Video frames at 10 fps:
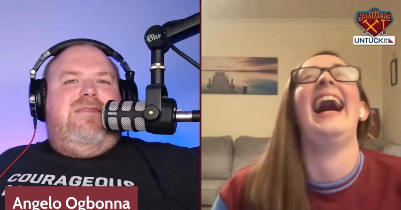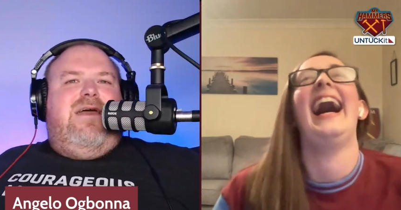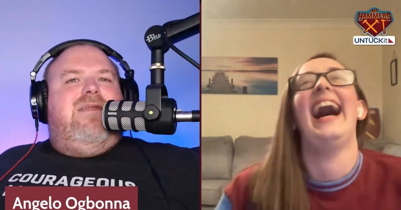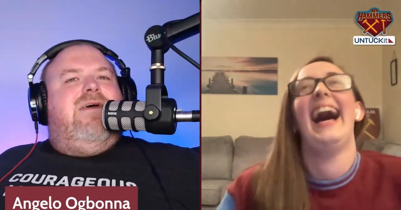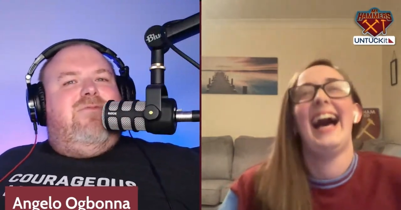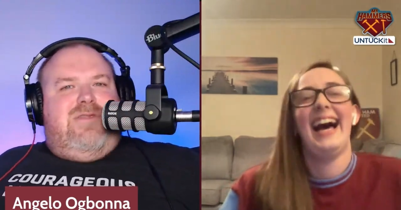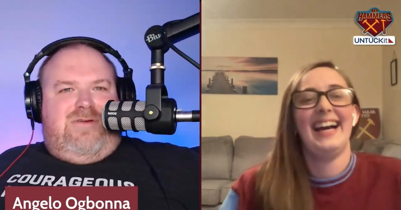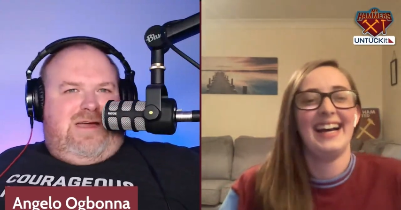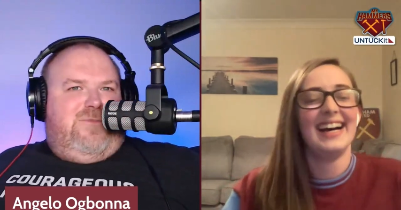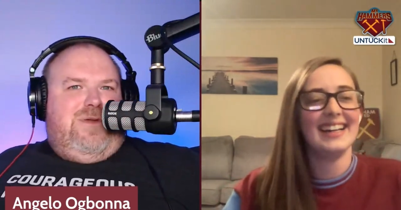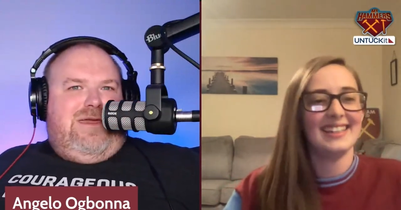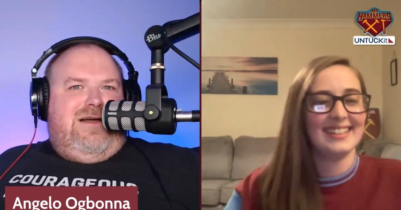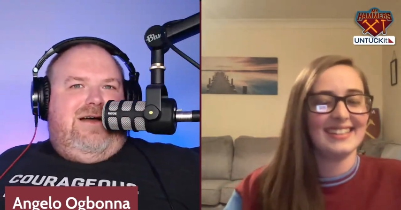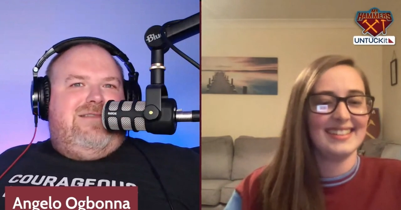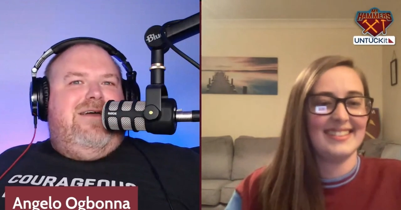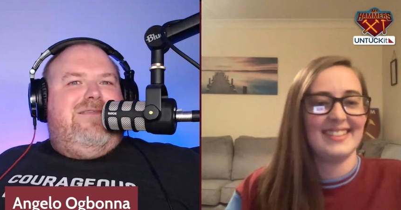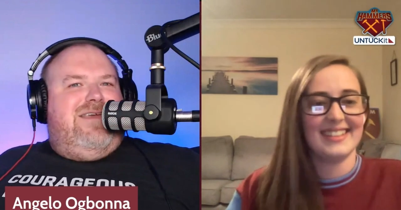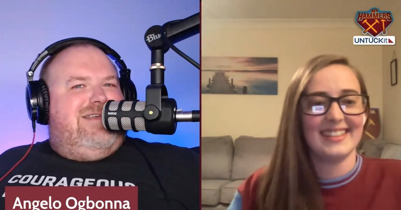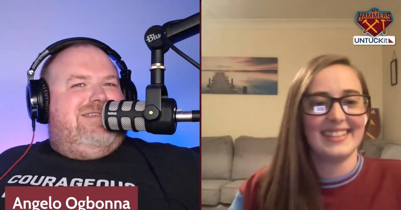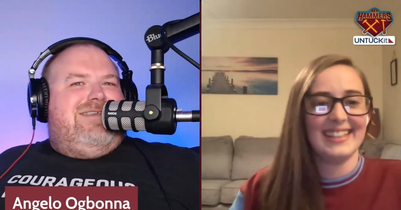Speaker 1: and, and they would look up at you. I don't
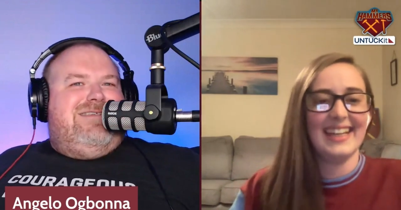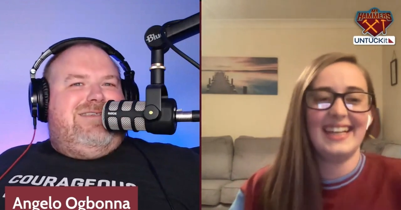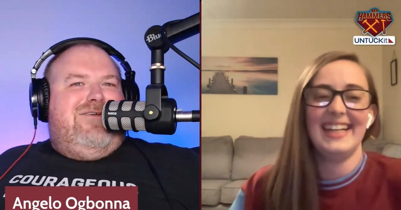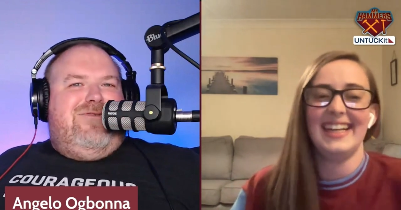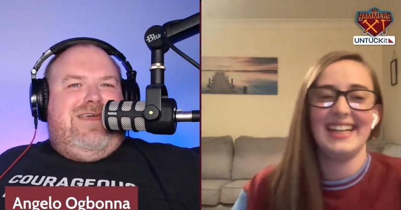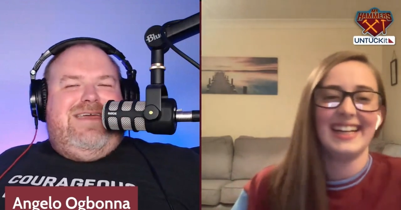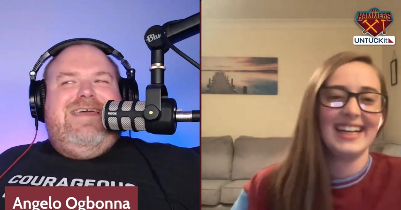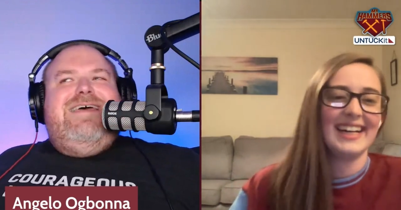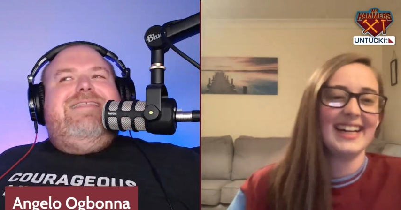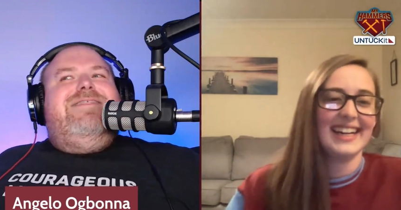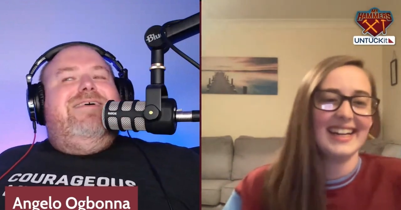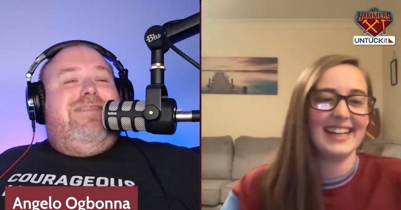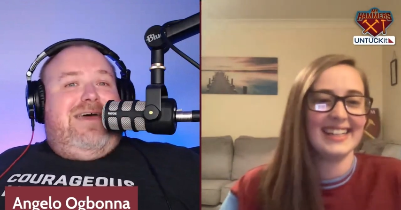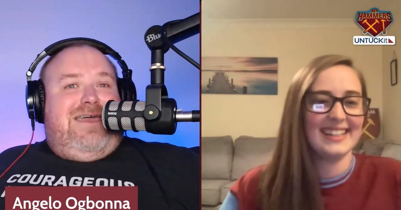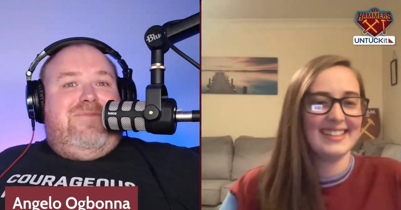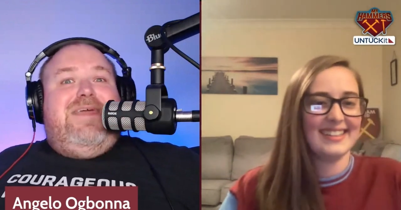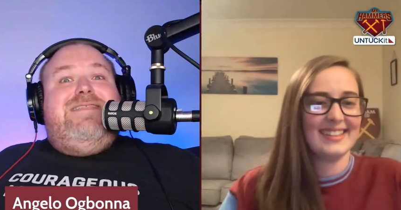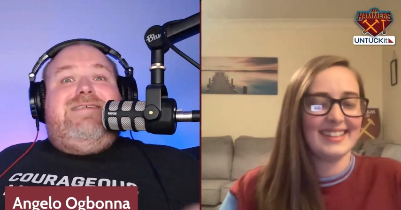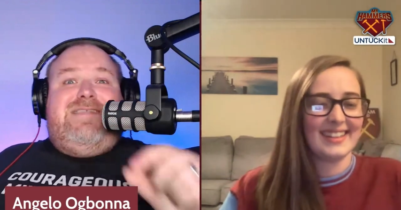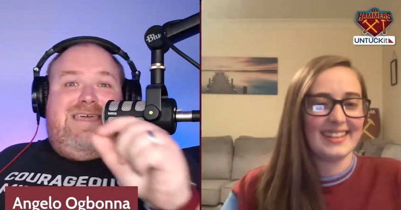think it's necessarily the name, the
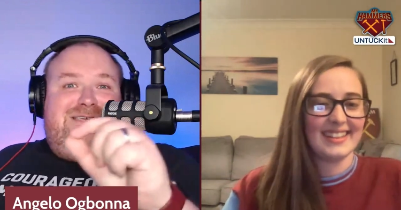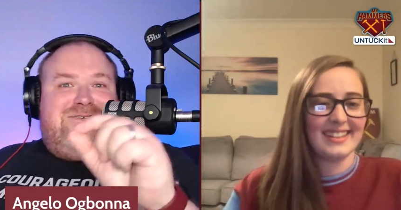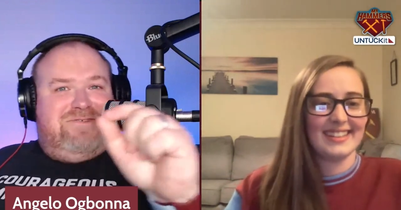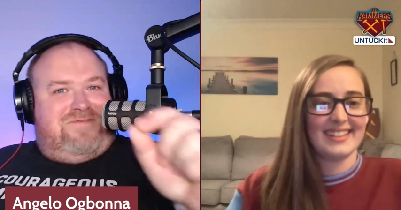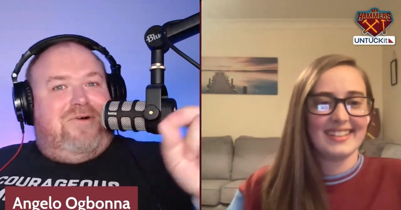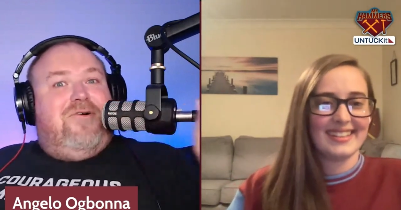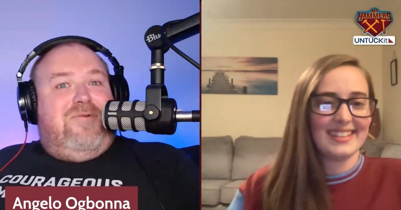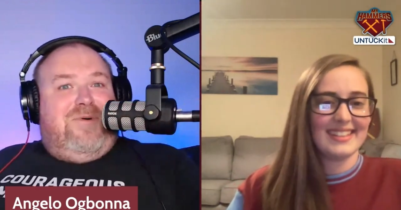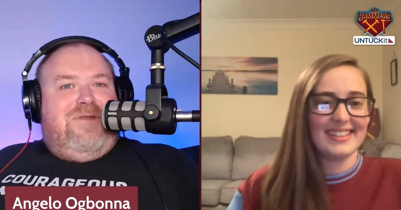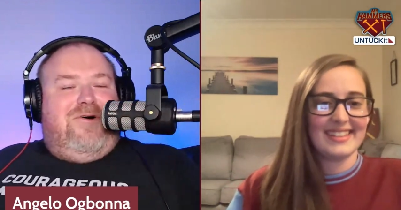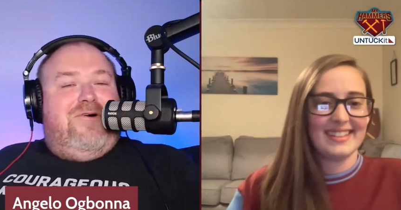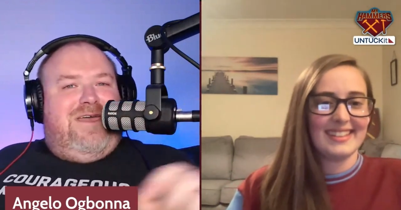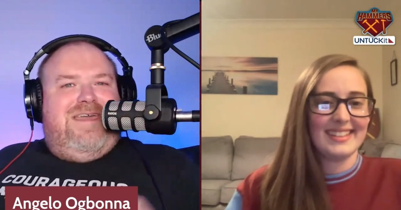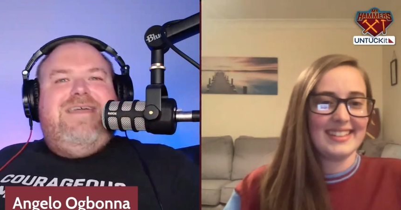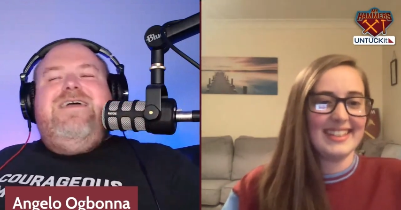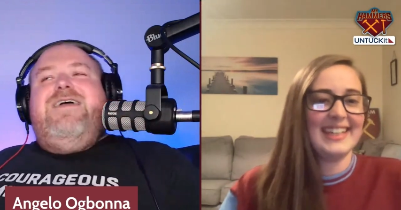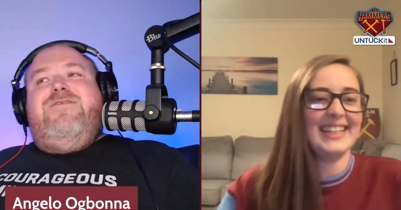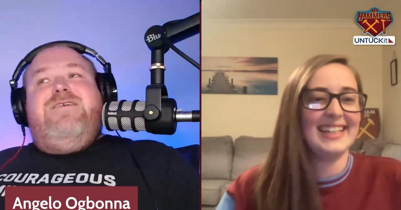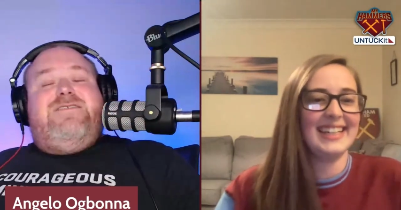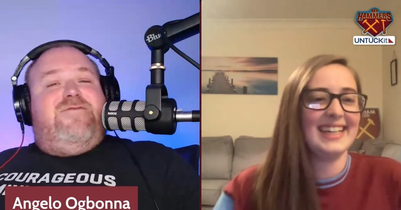intonation of Ogbonna. Oggy,
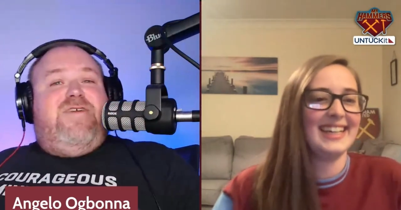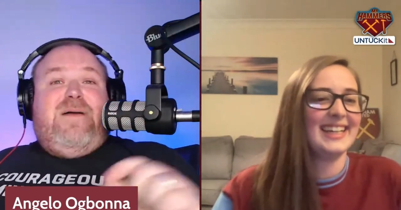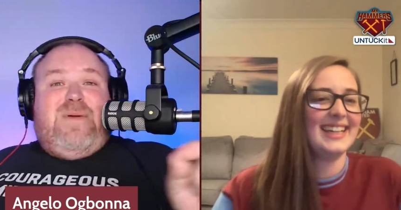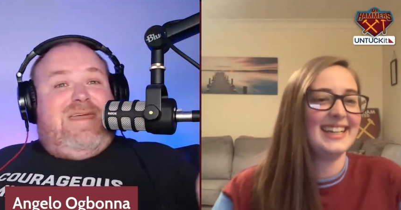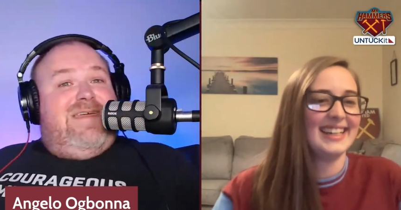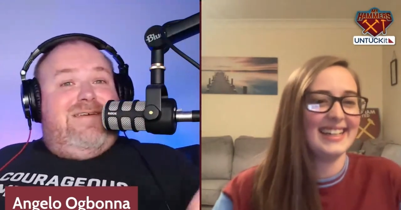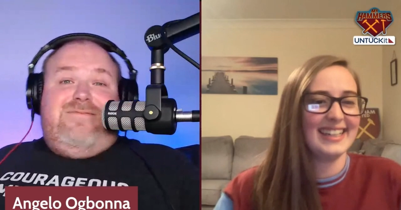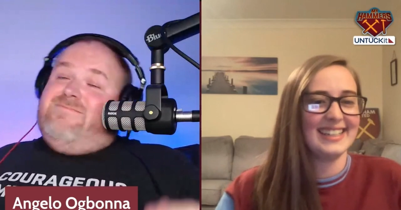so you said Fabby.